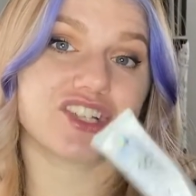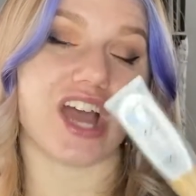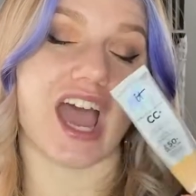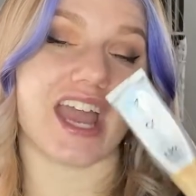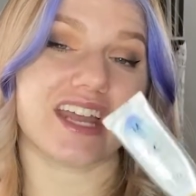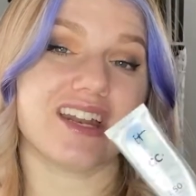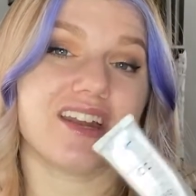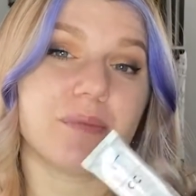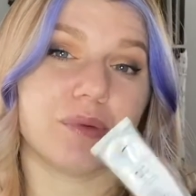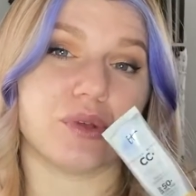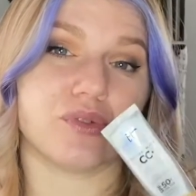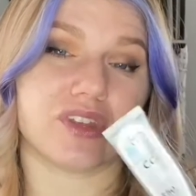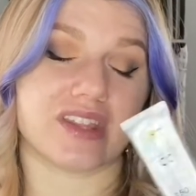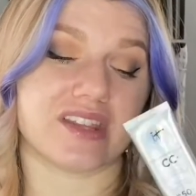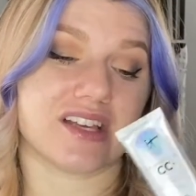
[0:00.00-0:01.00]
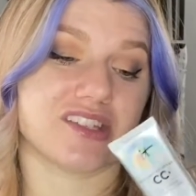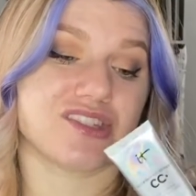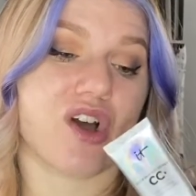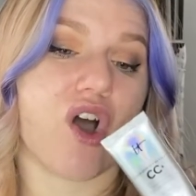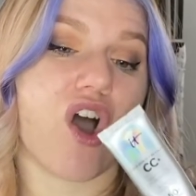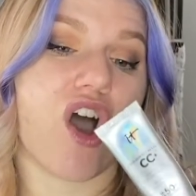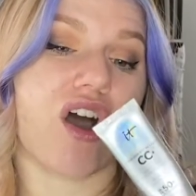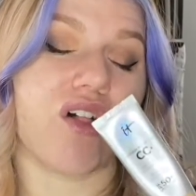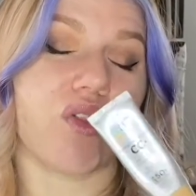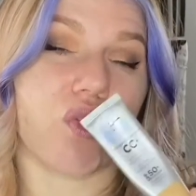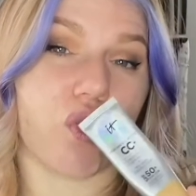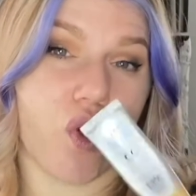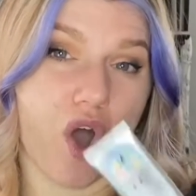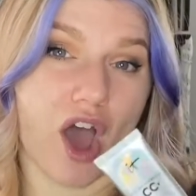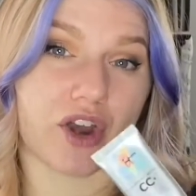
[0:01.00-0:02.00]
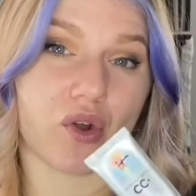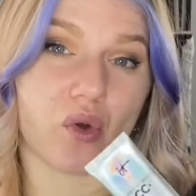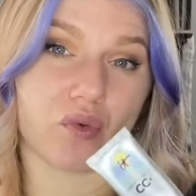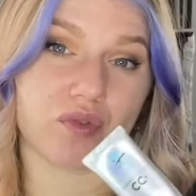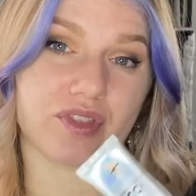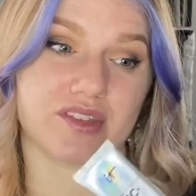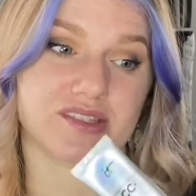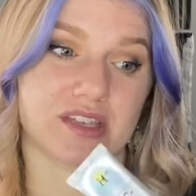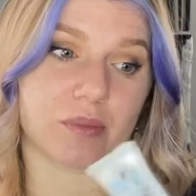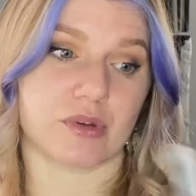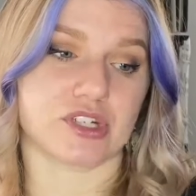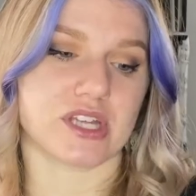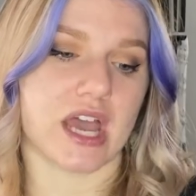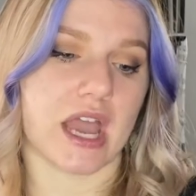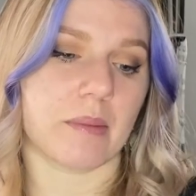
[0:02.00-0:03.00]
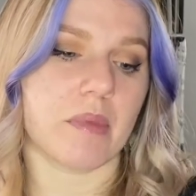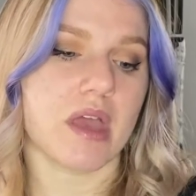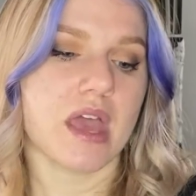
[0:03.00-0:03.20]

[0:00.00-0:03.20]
I ended up using this a lot over the summertime.